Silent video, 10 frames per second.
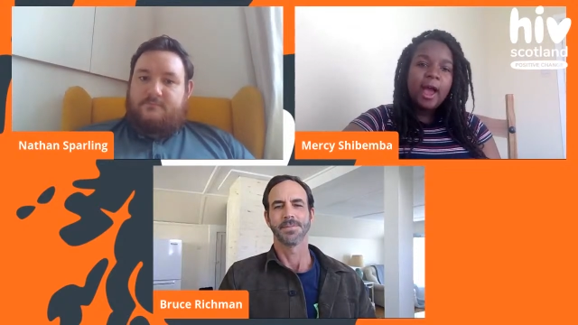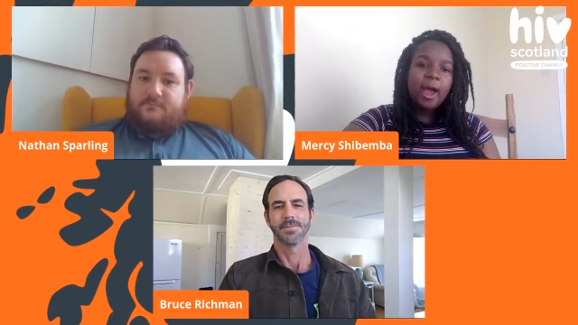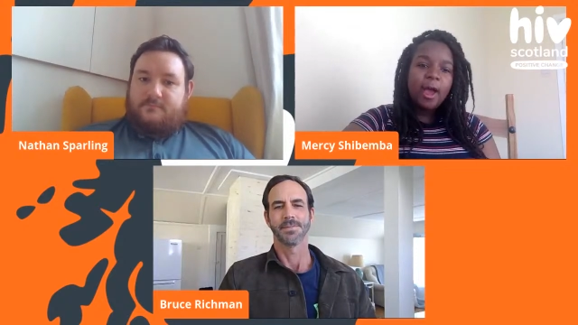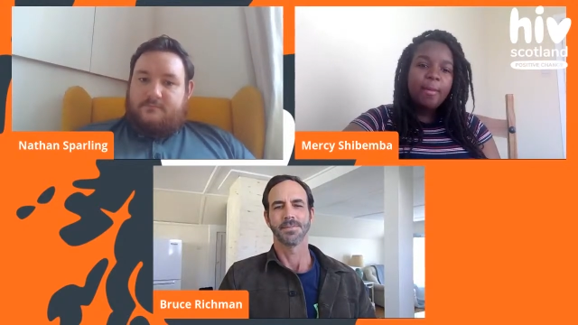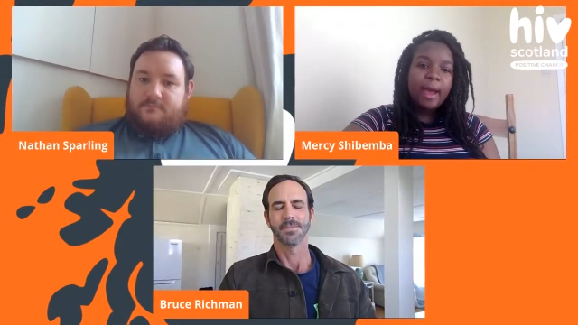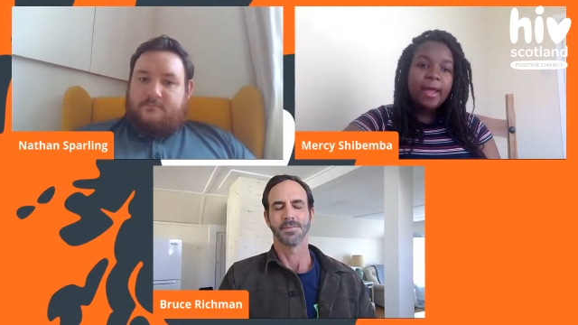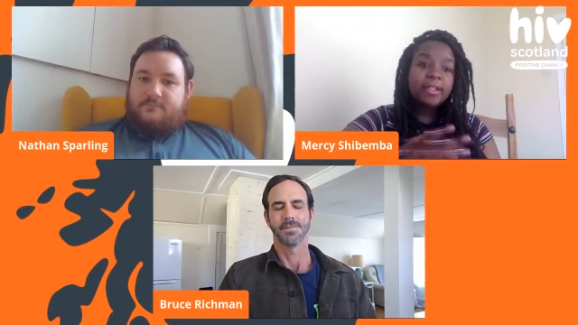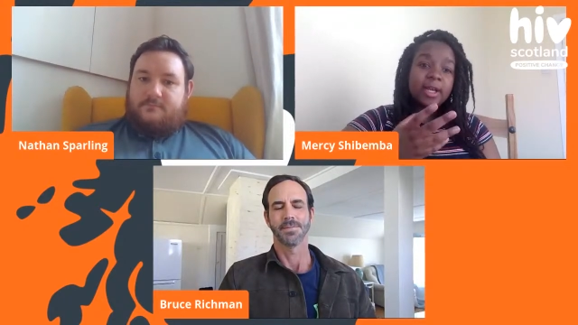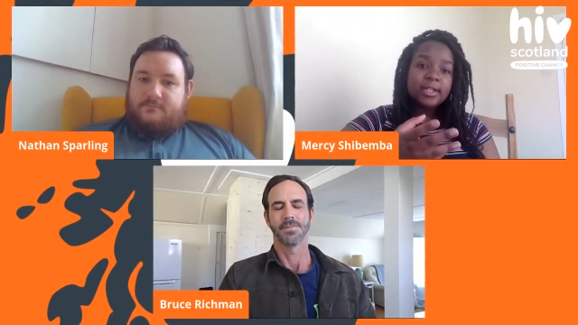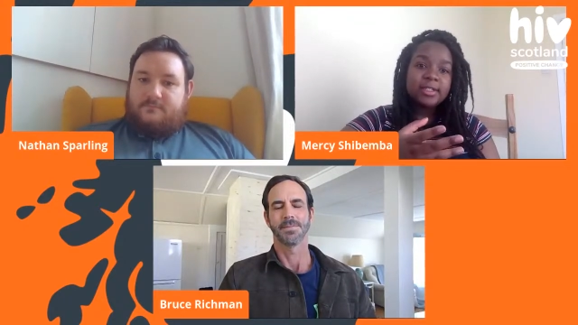Speaker 1: Um,
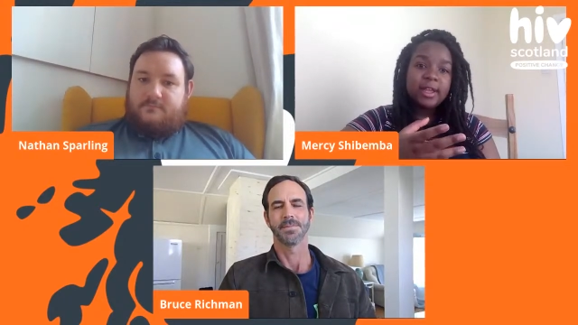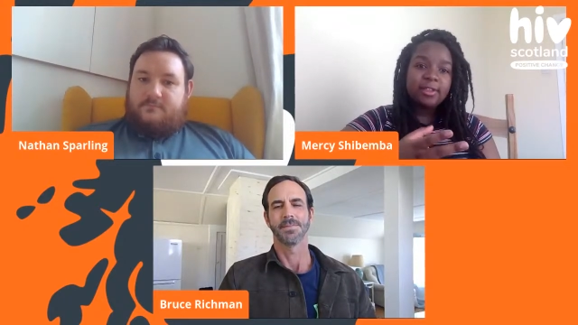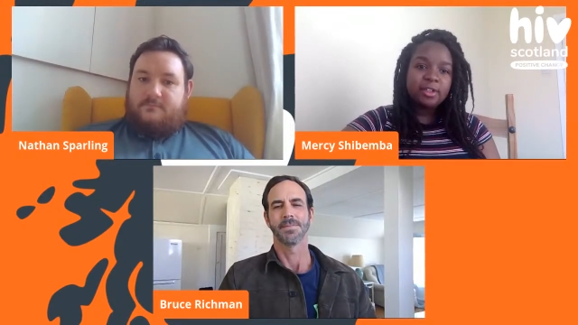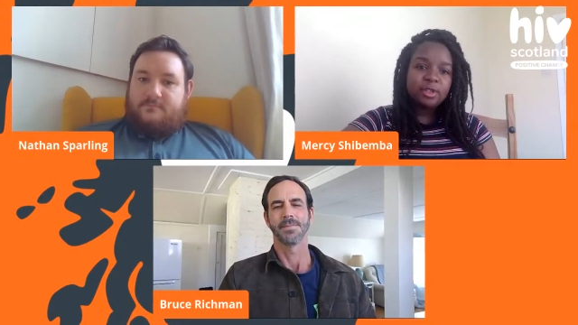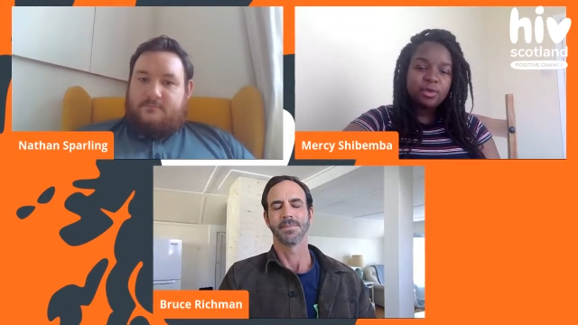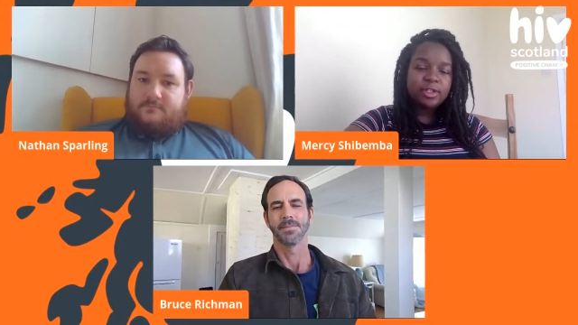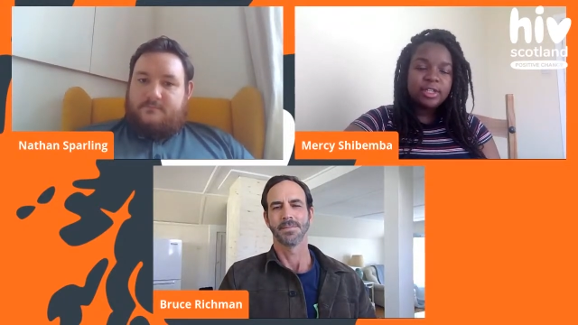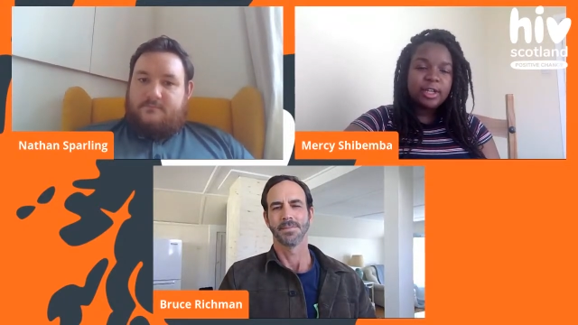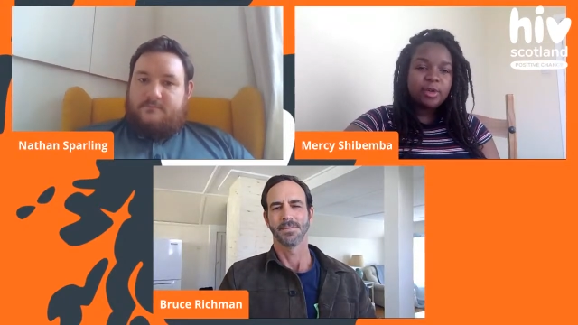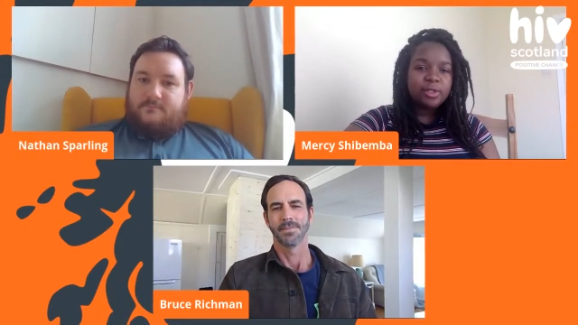and as Nathan's
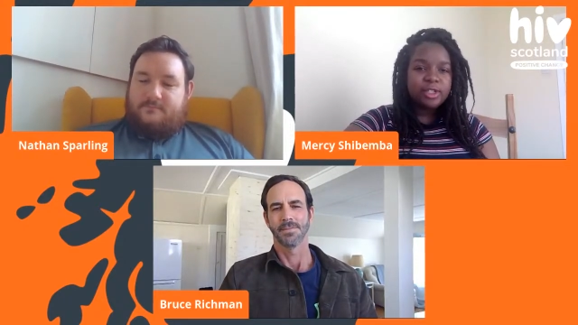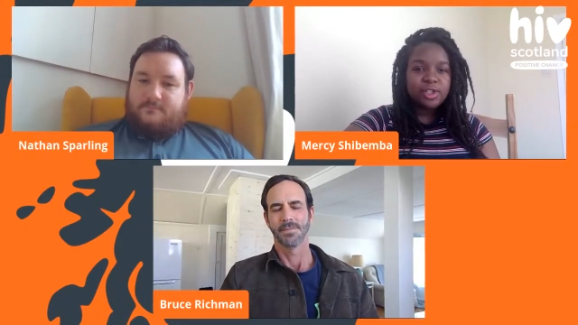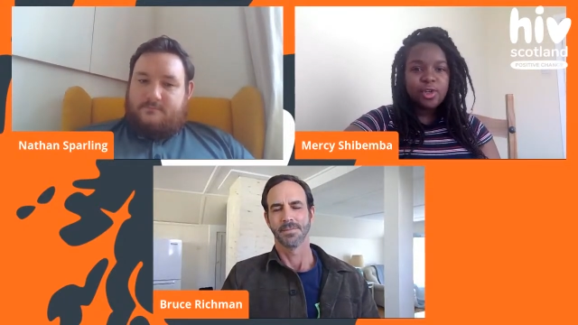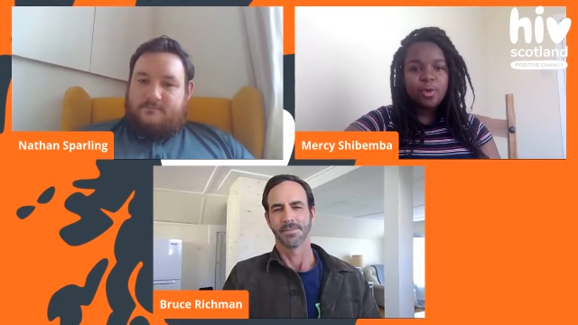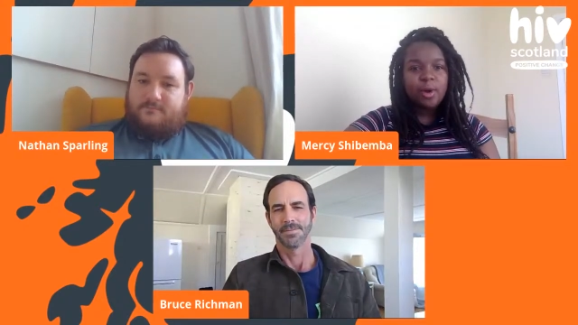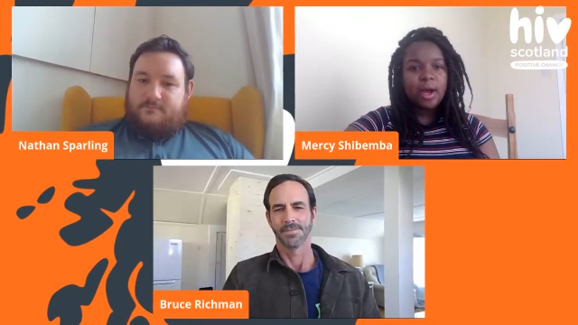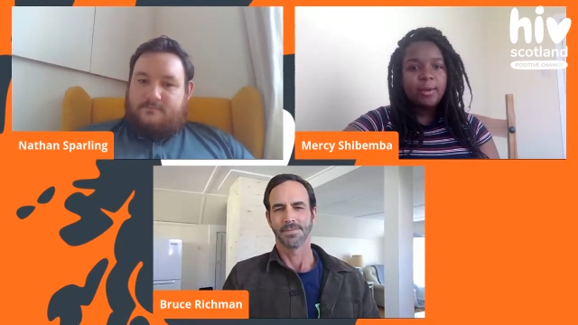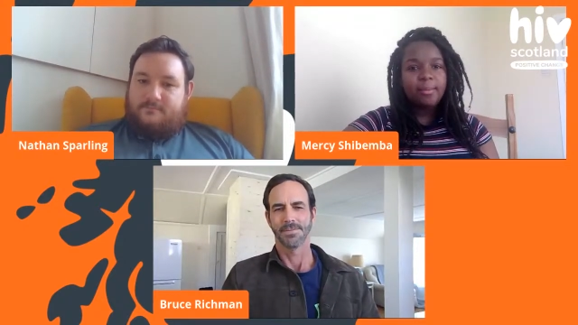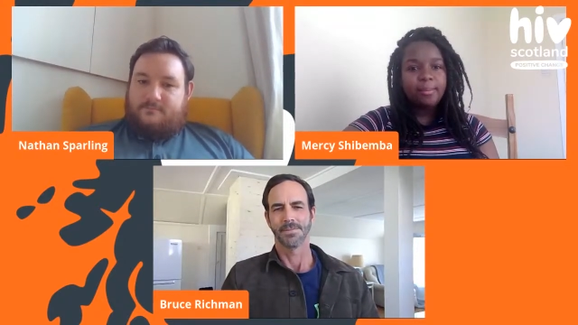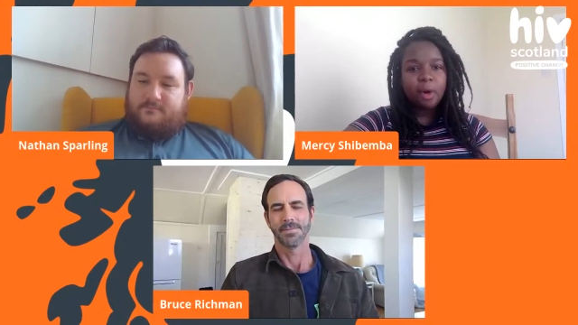already alluded to,
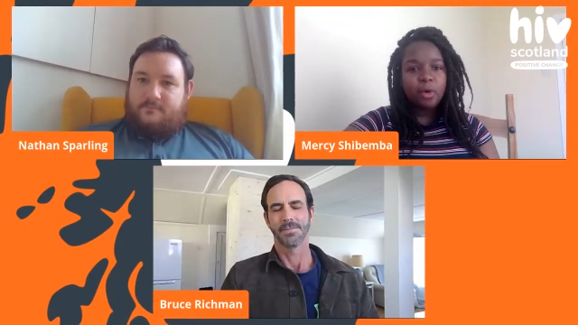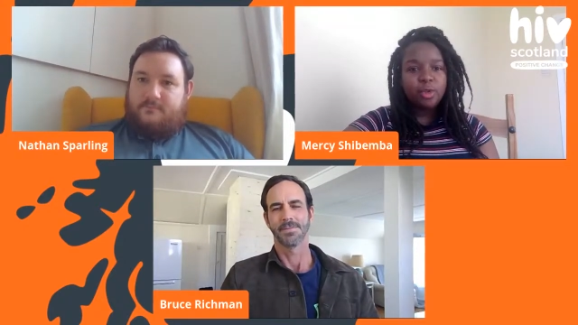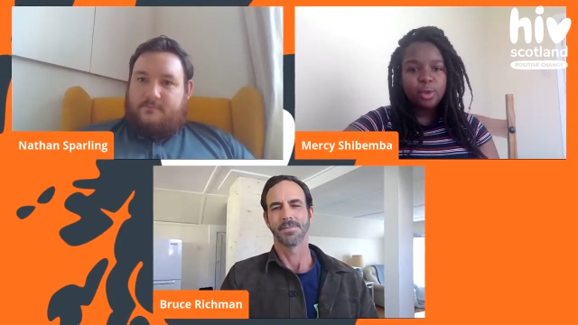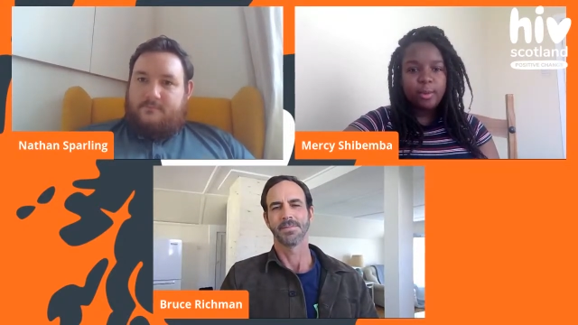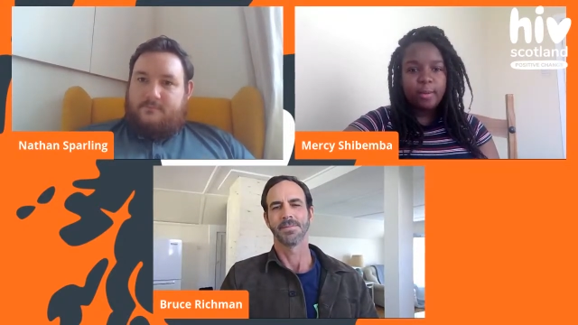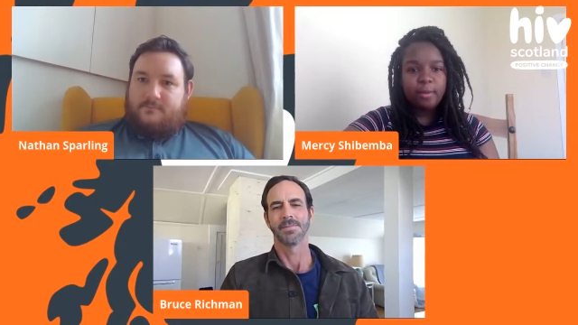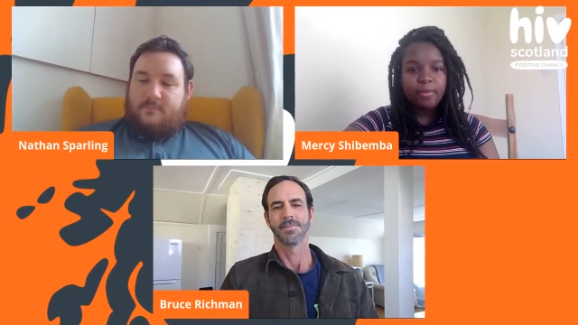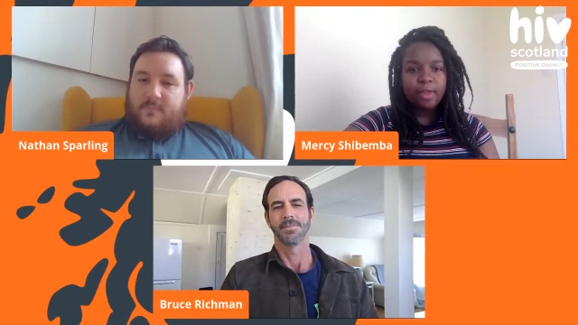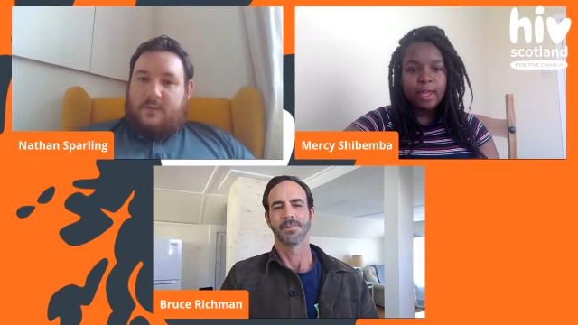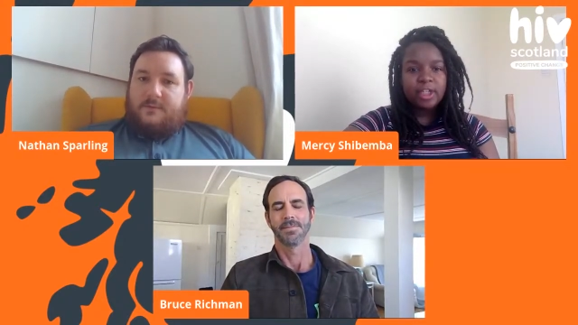I'm also a member
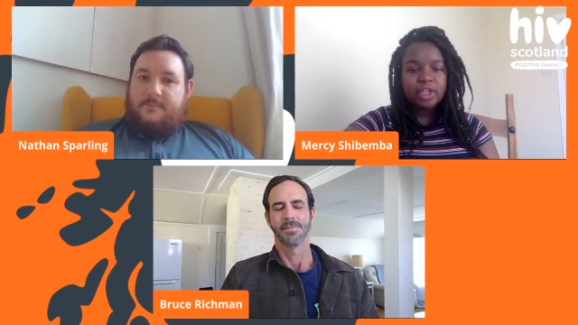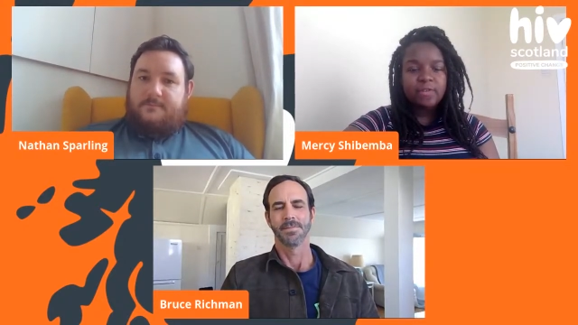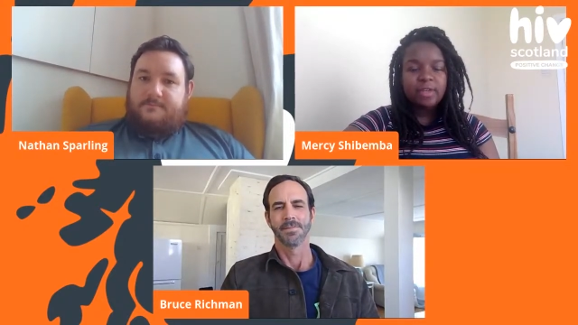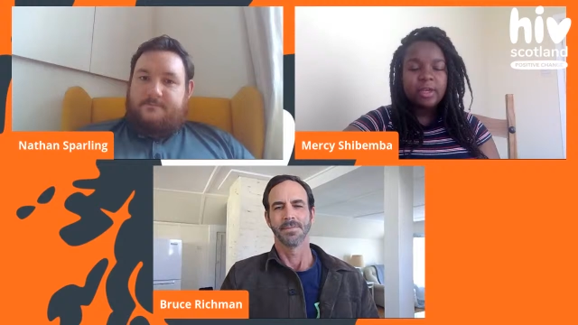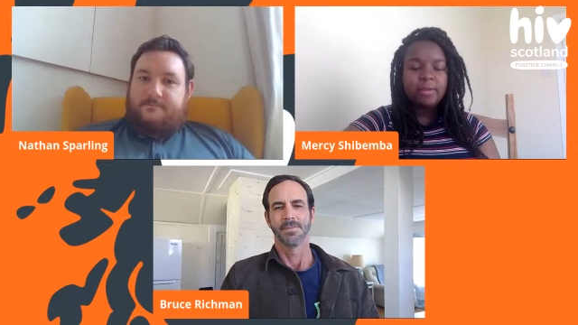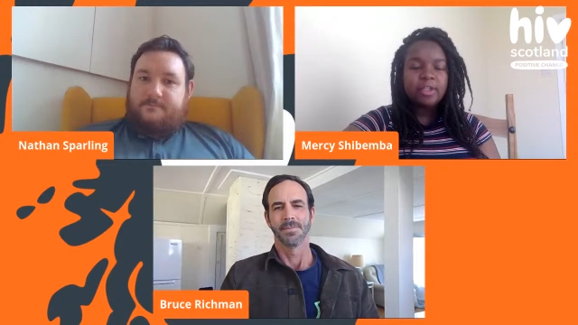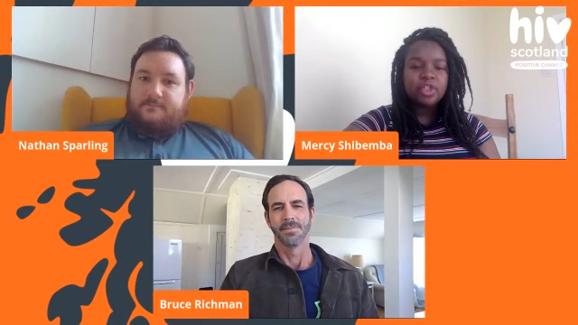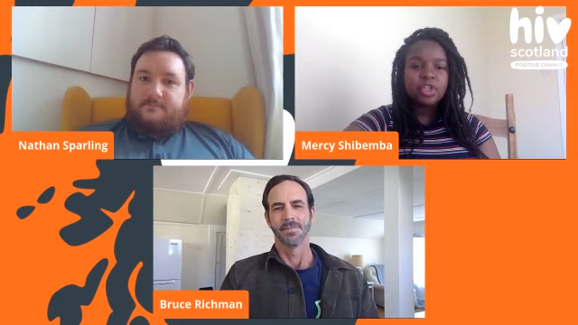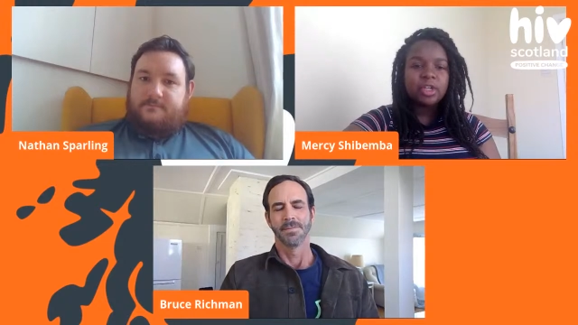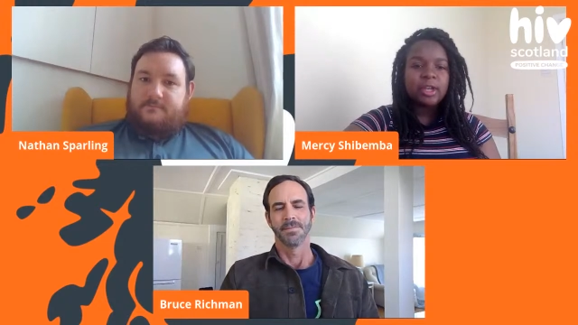of the HIV
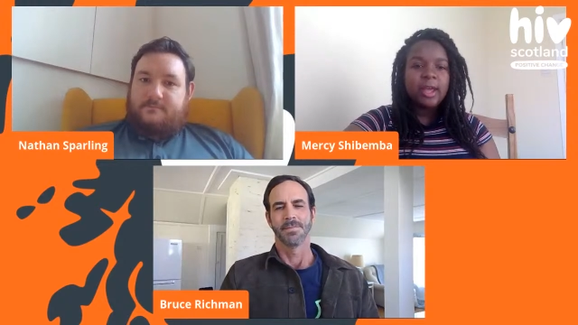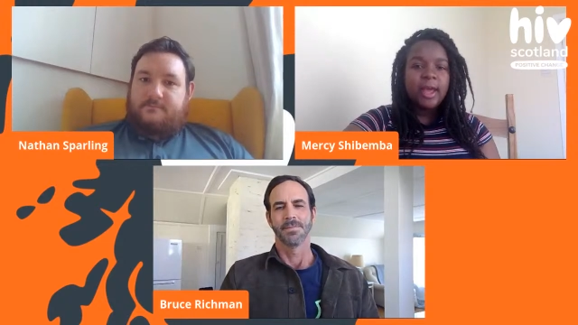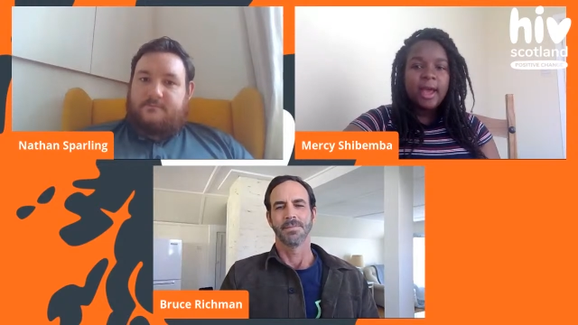Commission,